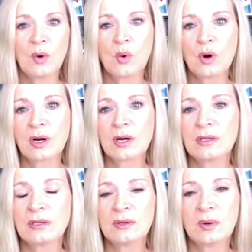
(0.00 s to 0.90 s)
or
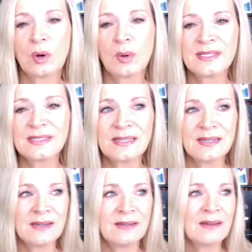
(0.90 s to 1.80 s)
you always
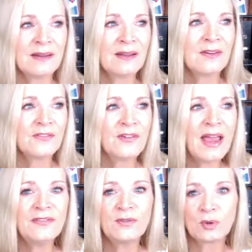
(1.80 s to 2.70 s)
seen
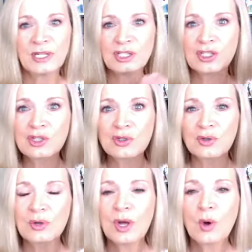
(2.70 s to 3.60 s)
542,